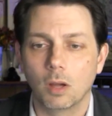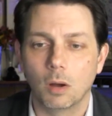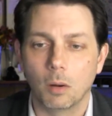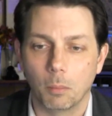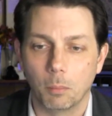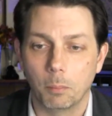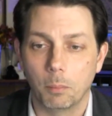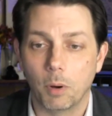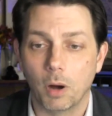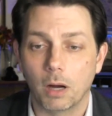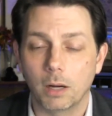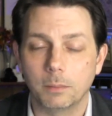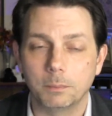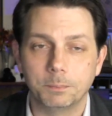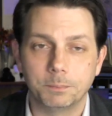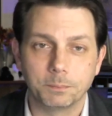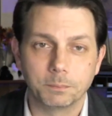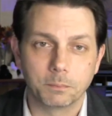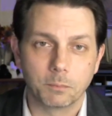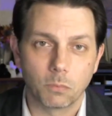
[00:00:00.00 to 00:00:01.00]
but
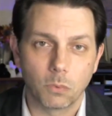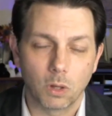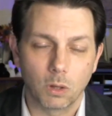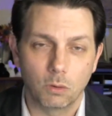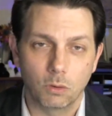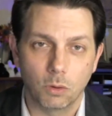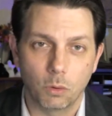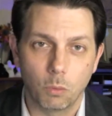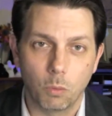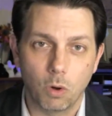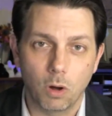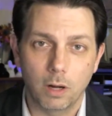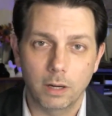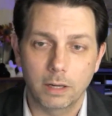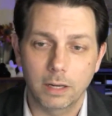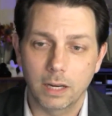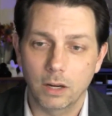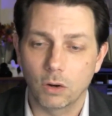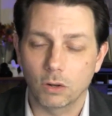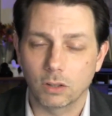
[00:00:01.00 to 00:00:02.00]
the one
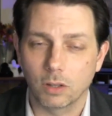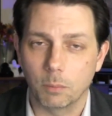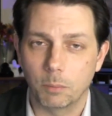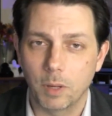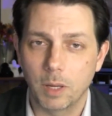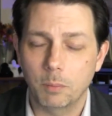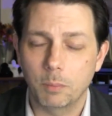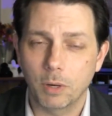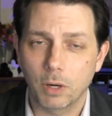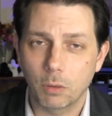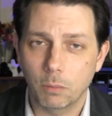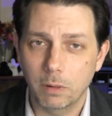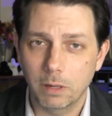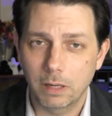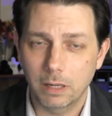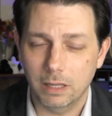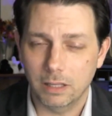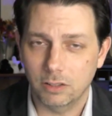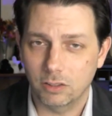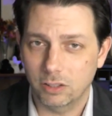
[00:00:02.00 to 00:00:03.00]
here at the bent pyramid
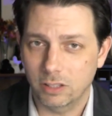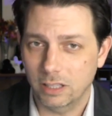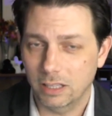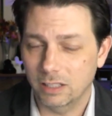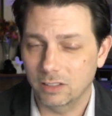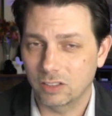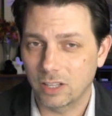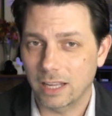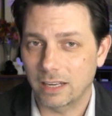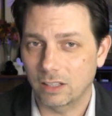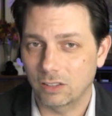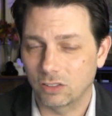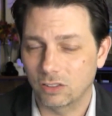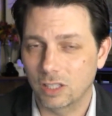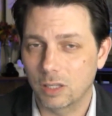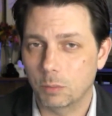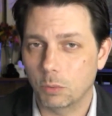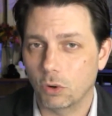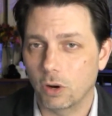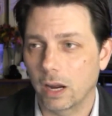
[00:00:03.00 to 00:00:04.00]
is at a
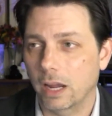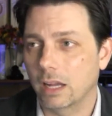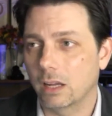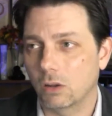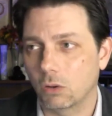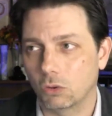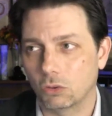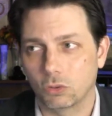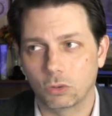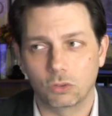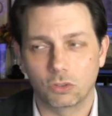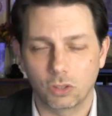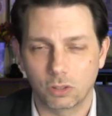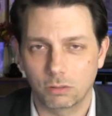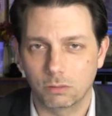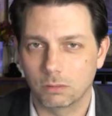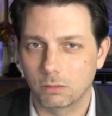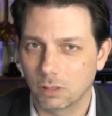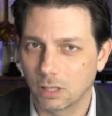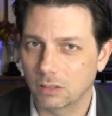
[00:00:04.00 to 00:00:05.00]
steeper angle, so
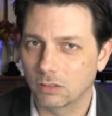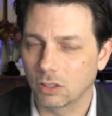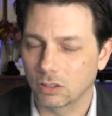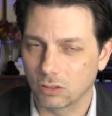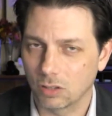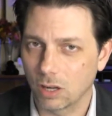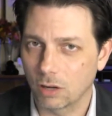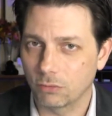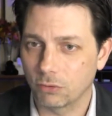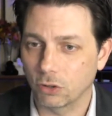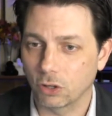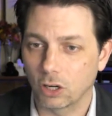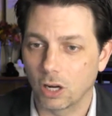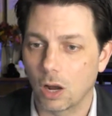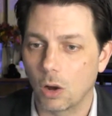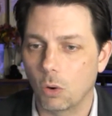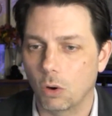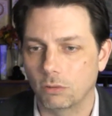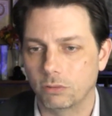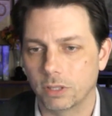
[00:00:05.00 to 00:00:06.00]
it's a tougher
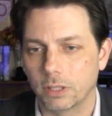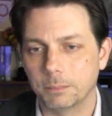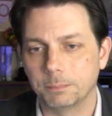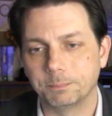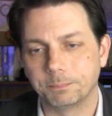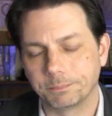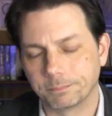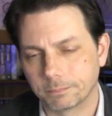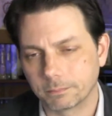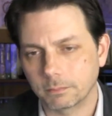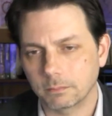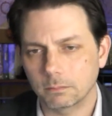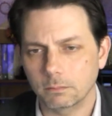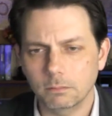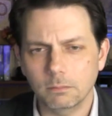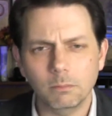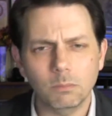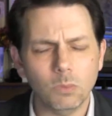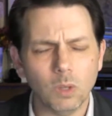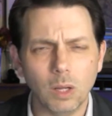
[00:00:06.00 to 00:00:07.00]
go of it.
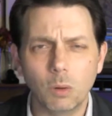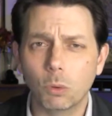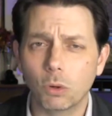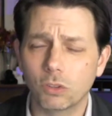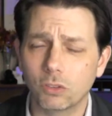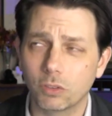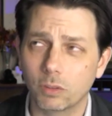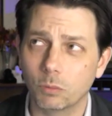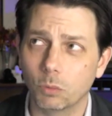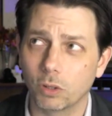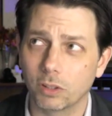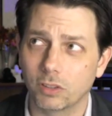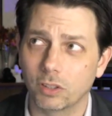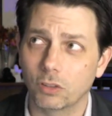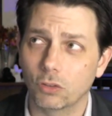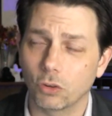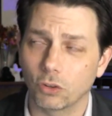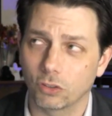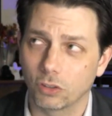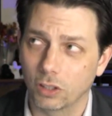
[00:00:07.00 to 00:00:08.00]
And what's
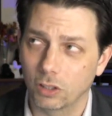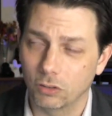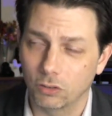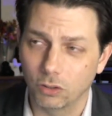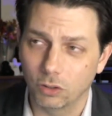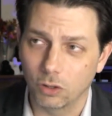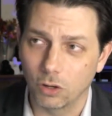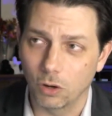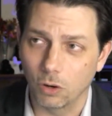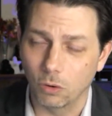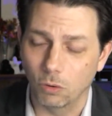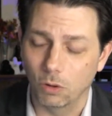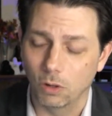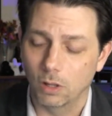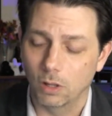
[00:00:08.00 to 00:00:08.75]
interesting is you go